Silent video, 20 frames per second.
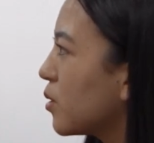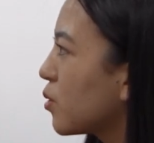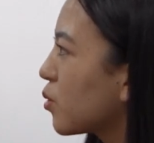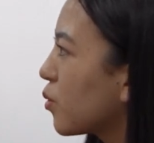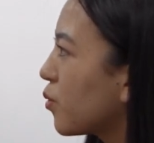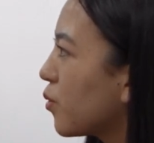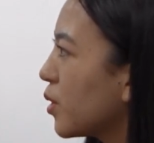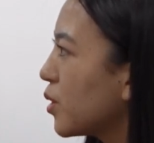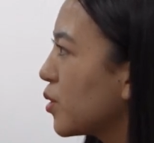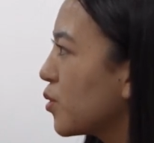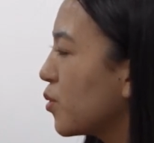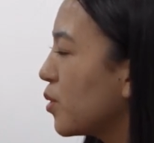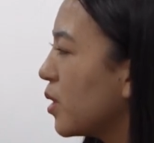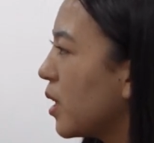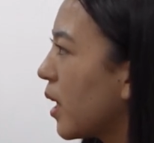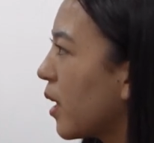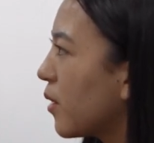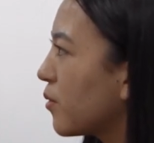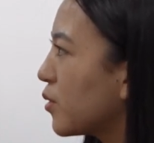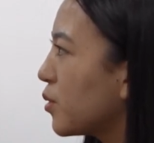So first you will
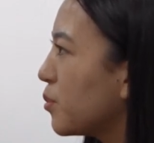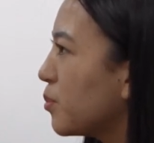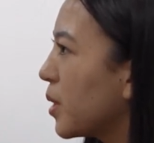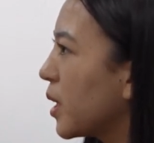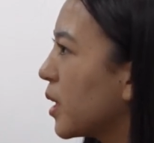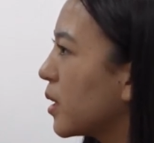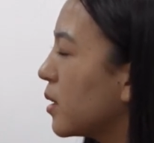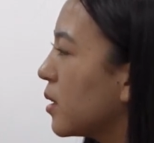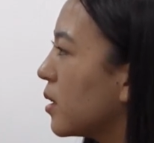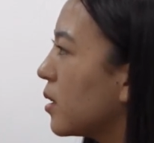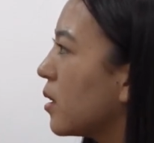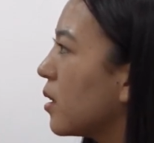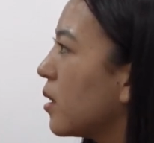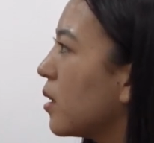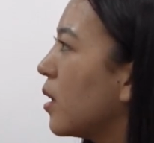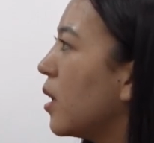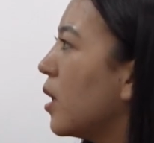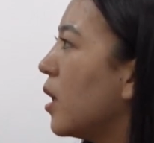have to make the